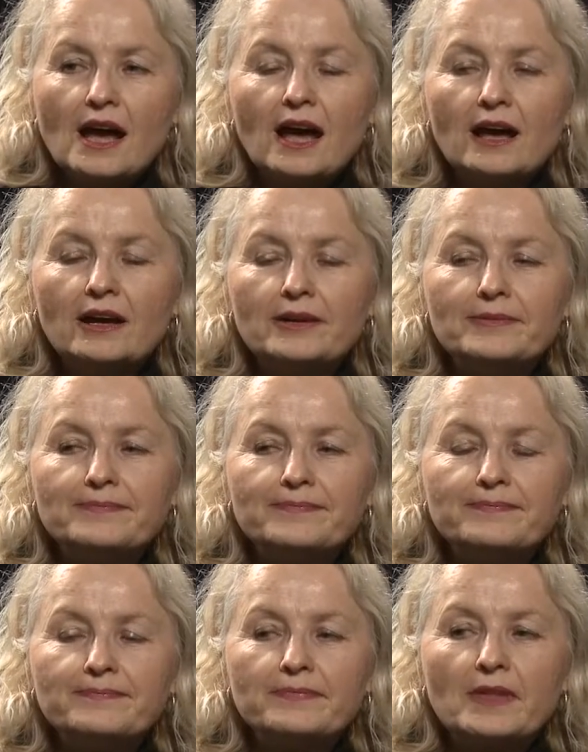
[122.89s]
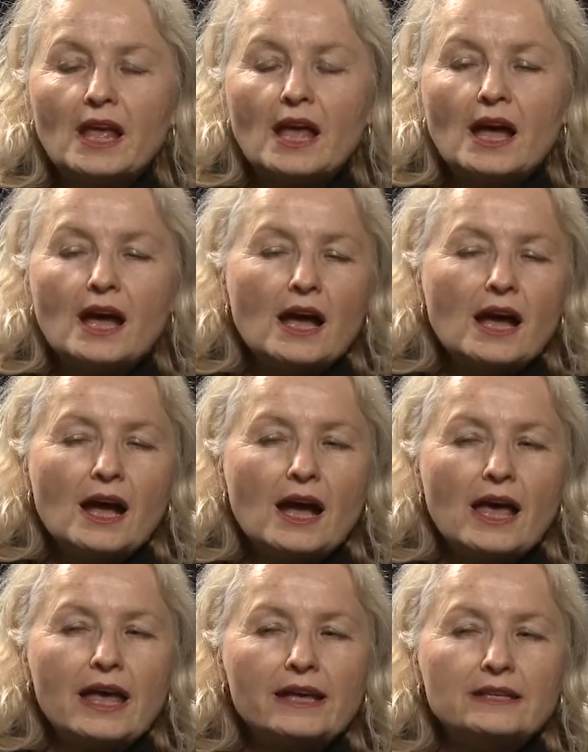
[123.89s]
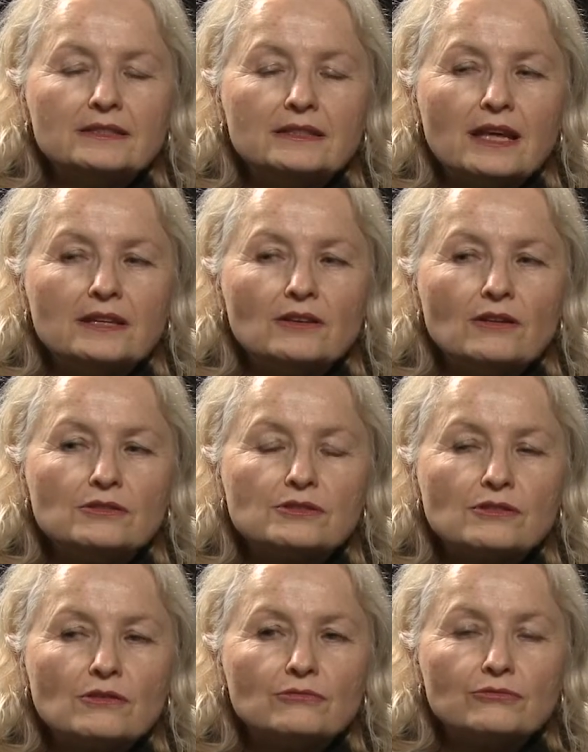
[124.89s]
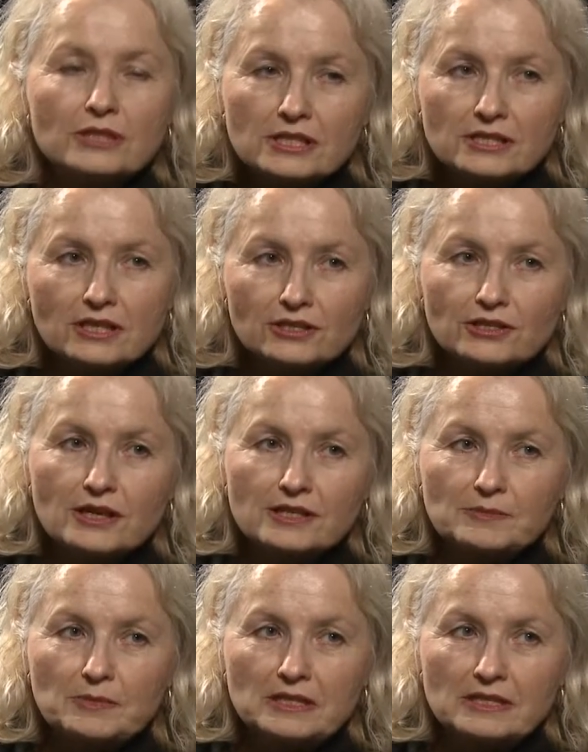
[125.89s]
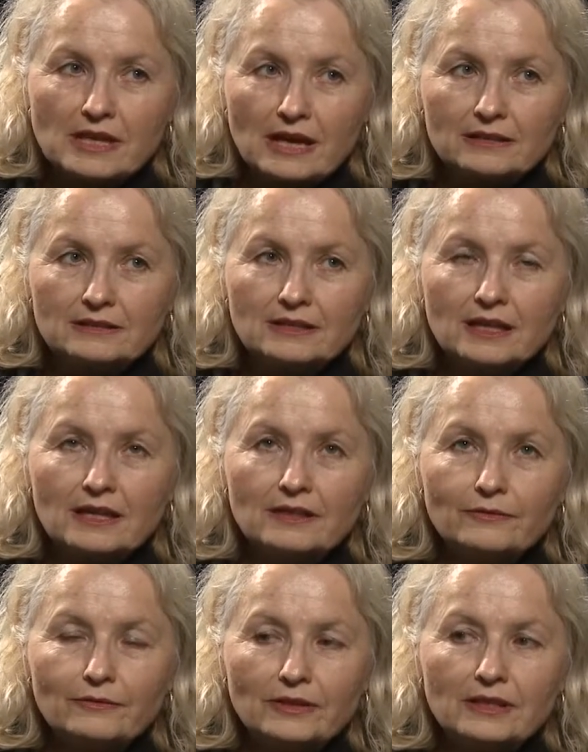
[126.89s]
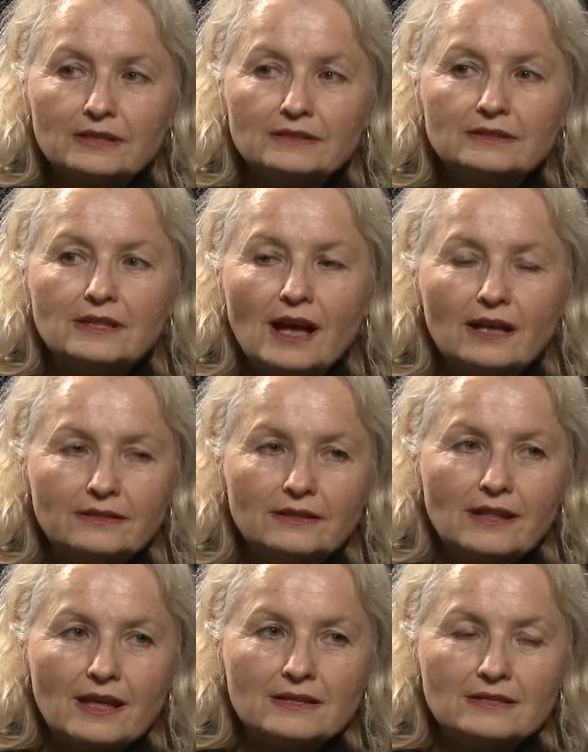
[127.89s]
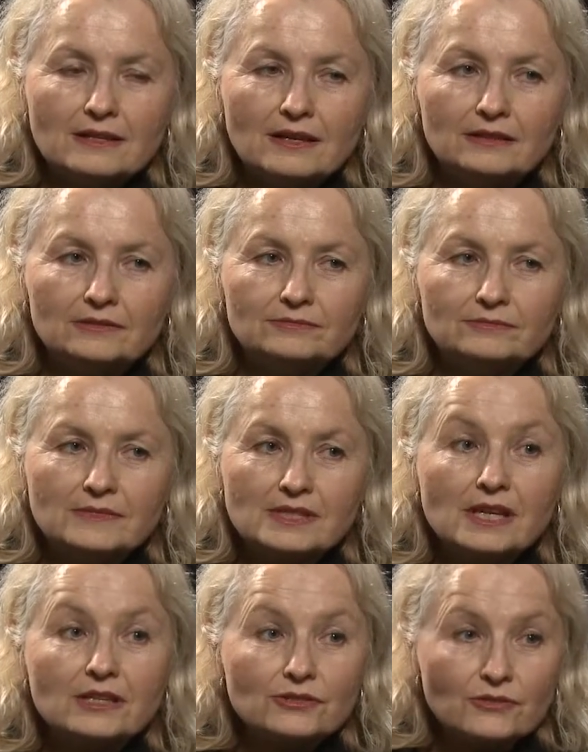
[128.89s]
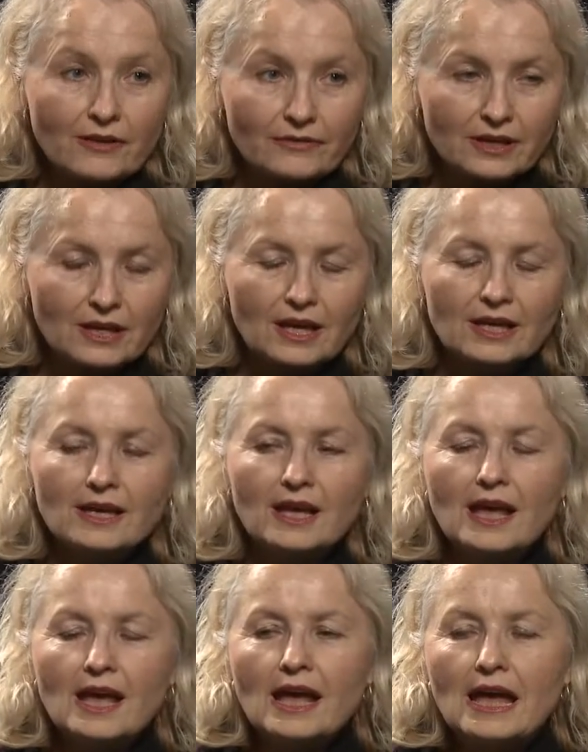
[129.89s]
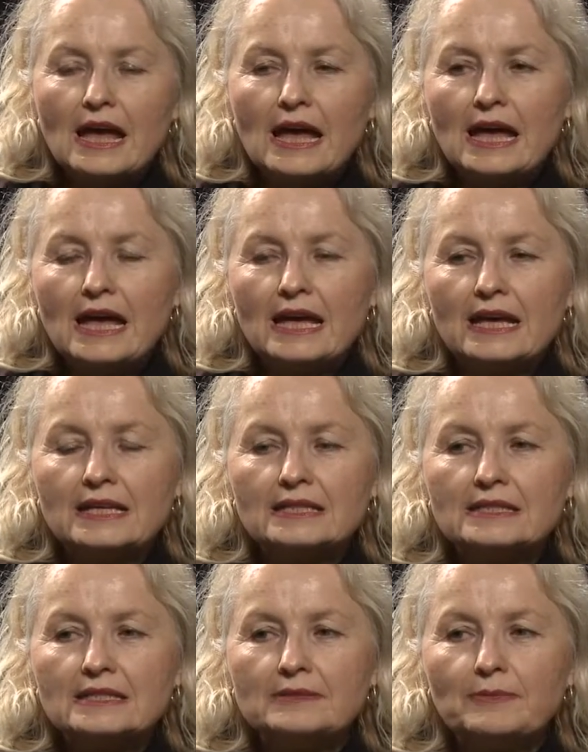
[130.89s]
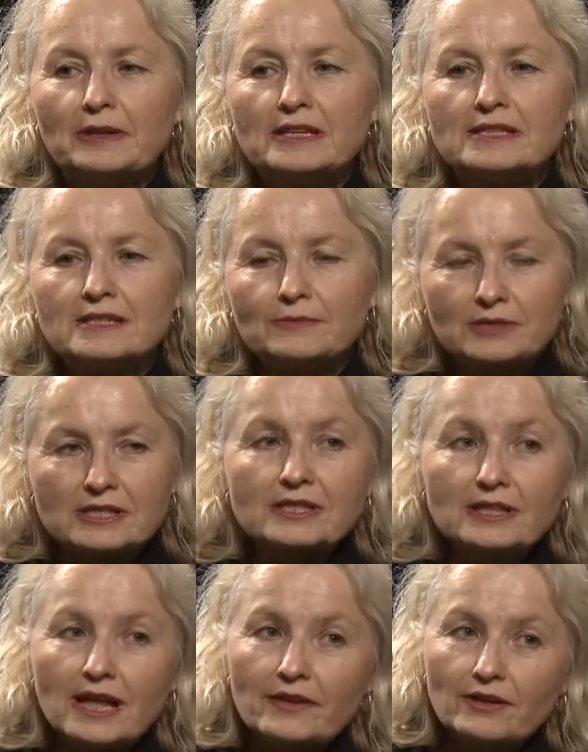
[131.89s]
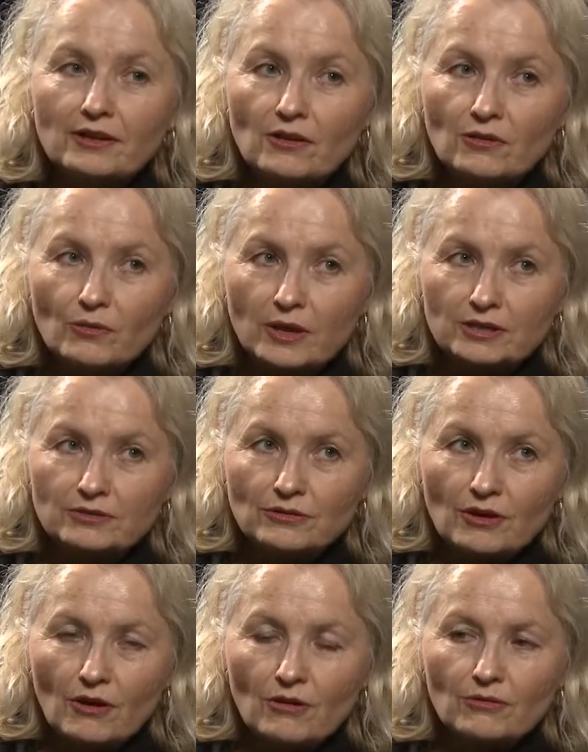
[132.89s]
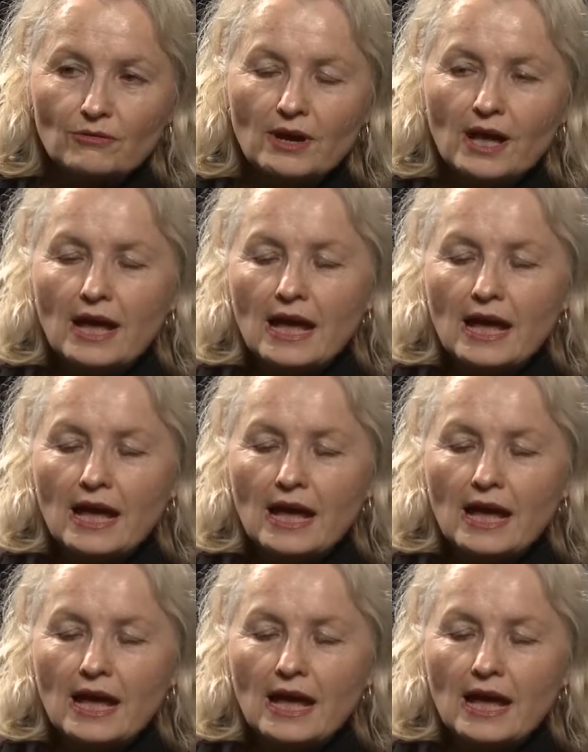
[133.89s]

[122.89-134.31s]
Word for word: Um, and that also research has been done in the field other than um, sex trafficking. And, but it's, we still have a long way to go.